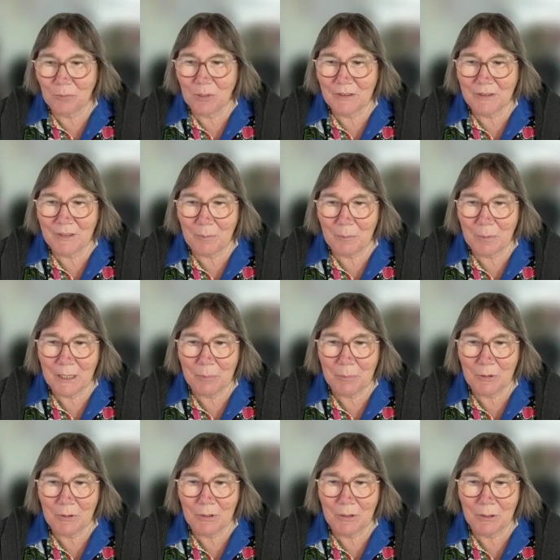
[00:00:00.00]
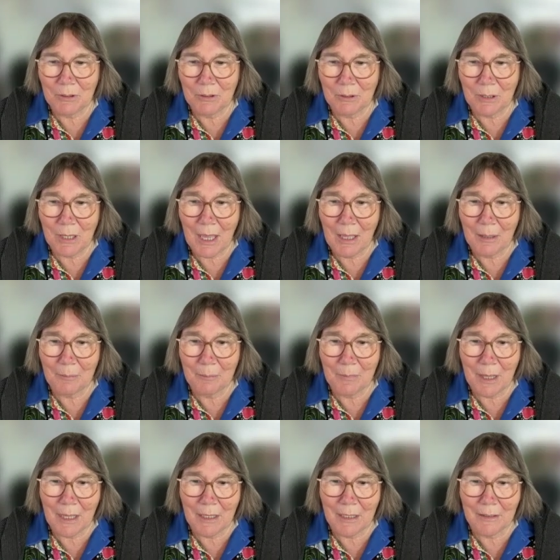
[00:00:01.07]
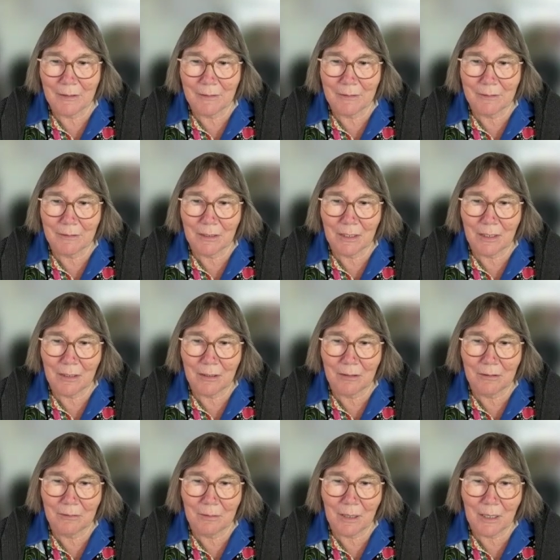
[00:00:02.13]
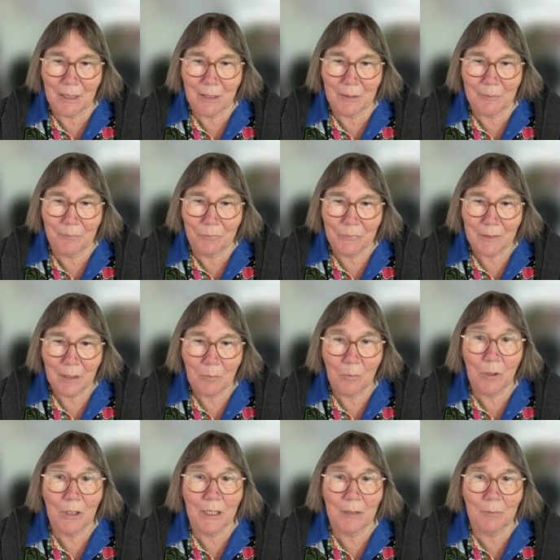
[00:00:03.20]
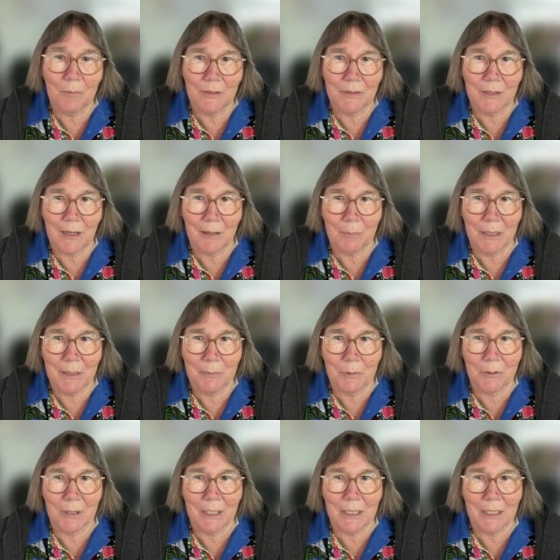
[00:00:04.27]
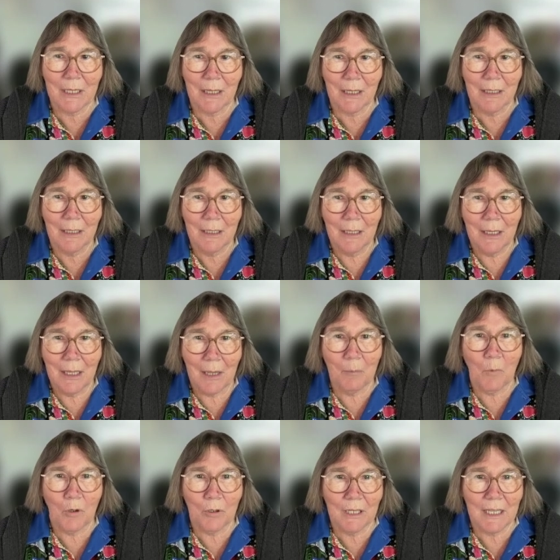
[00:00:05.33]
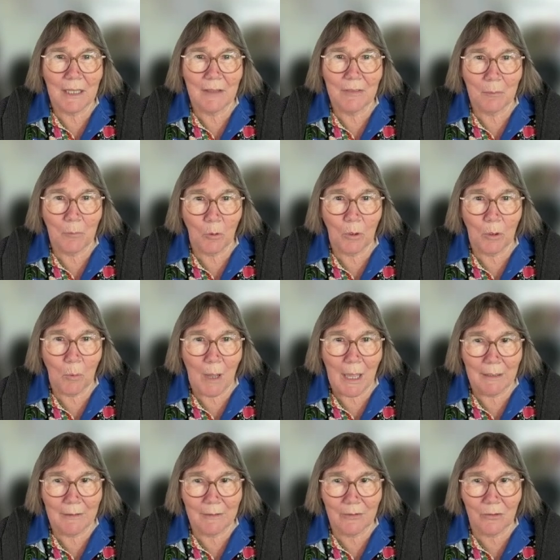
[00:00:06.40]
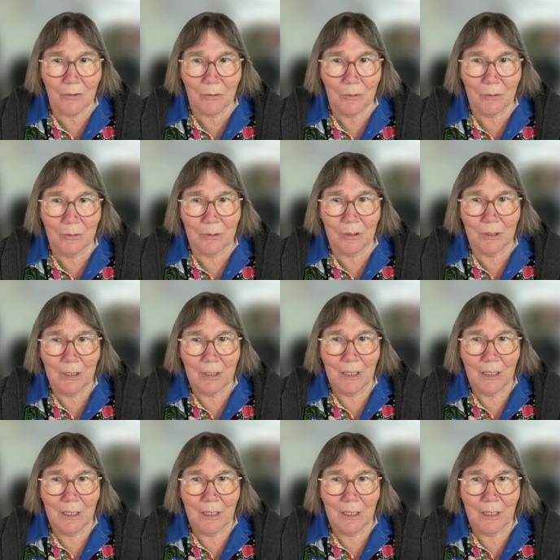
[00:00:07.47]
with some people who come as, you know, working with young people here and want to get them all the way to school,